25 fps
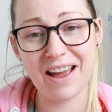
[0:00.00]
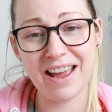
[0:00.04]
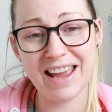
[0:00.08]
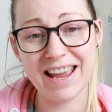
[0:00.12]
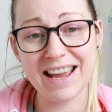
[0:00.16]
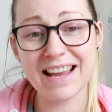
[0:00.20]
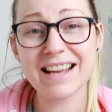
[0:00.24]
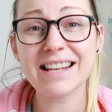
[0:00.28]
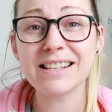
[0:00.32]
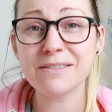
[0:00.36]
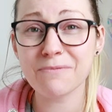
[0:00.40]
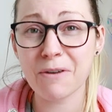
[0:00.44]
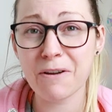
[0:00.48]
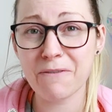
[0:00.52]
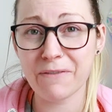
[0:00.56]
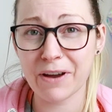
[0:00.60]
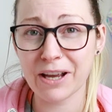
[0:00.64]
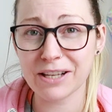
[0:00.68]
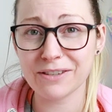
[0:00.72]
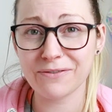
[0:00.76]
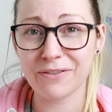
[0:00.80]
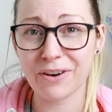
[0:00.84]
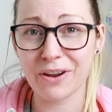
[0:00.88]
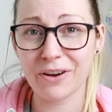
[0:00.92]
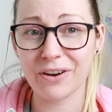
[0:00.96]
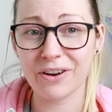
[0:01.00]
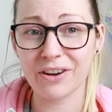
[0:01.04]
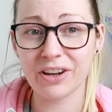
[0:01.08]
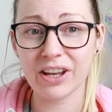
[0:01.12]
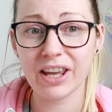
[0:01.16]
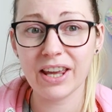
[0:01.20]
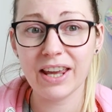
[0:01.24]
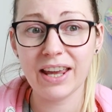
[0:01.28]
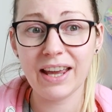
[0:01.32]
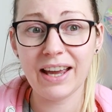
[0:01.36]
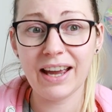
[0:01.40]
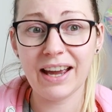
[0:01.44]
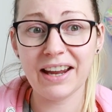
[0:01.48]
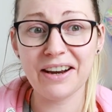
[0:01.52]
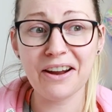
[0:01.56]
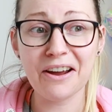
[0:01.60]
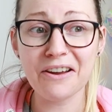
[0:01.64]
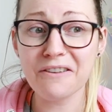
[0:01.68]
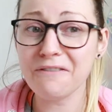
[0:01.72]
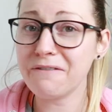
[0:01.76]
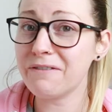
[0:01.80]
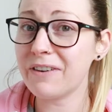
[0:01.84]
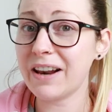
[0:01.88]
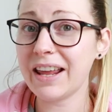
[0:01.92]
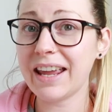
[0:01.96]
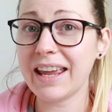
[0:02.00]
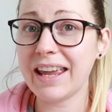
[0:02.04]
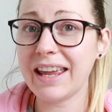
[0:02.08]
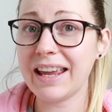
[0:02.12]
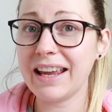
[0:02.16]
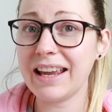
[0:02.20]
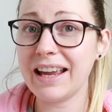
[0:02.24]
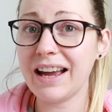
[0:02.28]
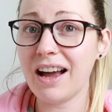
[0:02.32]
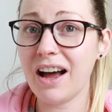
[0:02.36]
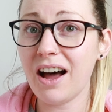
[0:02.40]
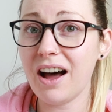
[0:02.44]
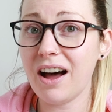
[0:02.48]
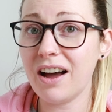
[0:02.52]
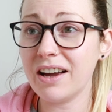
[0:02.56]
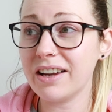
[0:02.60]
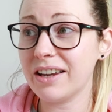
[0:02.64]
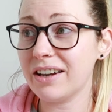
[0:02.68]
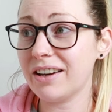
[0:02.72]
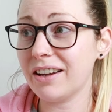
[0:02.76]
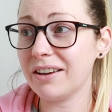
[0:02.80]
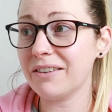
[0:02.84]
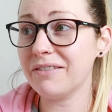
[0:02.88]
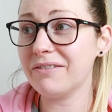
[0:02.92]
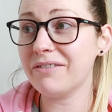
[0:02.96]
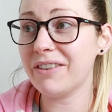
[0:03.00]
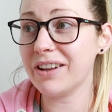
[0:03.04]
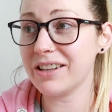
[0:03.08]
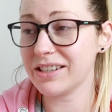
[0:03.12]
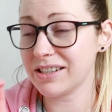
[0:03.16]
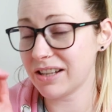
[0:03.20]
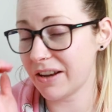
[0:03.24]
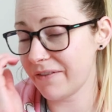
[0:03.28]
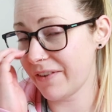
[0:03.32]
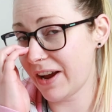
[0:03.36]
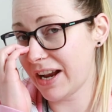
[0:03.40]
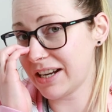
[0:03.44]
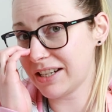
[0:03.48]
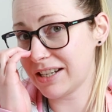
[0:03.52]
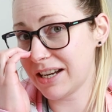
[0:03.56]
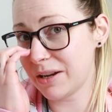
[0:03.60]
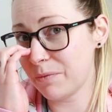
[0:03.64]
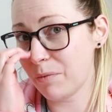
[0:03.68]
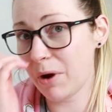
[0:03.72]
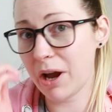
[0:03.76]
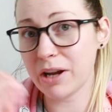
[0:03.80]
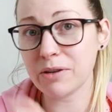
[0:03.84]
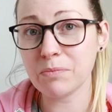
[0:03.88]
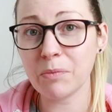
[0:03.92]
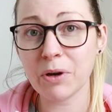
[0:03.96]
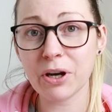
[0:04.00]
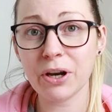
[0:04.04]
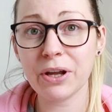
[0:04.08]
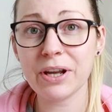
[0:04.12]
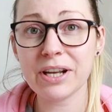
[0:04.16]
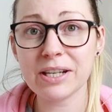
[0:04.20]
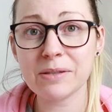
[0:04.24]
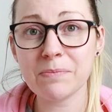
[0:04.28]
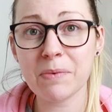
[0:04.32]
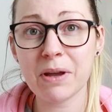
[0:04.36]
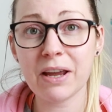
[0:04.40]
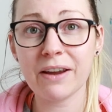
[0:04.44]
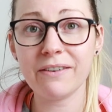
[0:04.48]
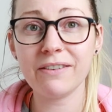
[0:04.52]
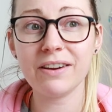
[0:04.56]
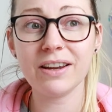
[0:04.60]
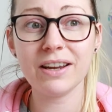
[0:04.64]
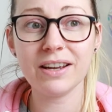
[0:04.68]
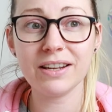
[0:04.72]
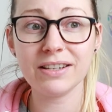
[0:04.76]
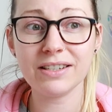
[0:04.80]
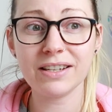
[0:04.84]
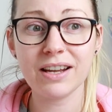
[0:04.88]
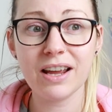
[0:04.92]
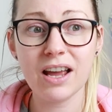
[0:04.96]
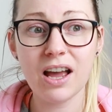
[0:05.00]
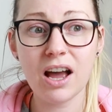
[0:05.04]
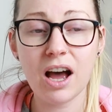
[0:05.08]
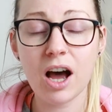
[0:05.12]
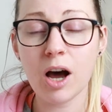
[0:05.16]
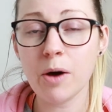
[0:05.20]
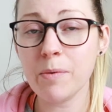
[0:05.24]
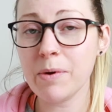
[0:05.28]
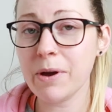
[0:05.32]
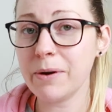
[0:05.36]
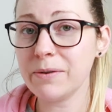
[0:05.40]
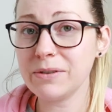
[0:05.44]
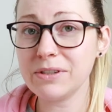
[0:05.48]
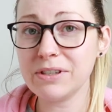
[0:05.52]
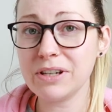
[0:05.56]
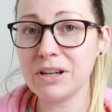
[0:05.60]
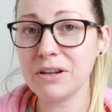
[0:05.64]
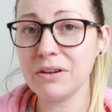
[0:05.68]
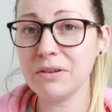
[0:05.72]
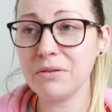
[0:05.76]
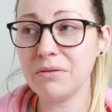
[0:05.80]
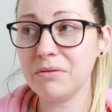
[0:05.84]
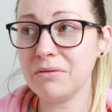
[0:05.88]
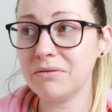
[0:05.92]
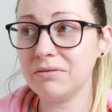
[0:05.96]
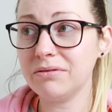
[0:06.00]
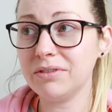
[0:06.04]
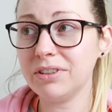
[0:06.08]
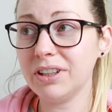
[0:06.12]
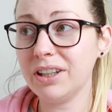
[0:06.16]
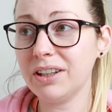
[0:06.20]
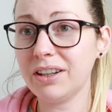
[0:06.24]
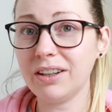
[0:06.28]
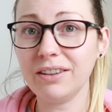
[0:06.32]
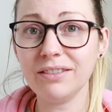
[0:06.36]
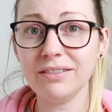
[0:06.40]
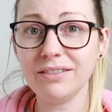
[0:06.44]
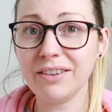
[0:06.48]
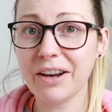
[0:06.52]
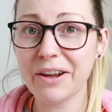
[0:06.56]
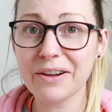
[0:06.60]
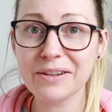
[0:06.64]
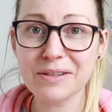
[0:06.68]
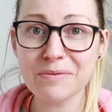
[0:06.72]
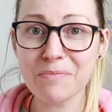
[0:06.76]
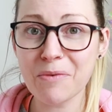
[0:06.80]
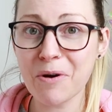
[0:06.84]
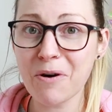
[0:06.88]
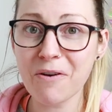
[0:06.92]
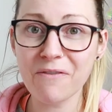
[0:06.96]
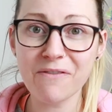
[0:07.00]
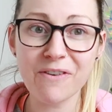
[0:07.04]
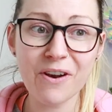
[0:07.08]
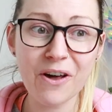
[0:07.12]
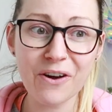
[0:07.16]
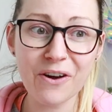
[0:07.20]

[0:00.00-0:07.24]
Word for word: It is my first vlog, and hopefully, you know, once I've actually worked my notice period, I'll be able to do, you know, loads more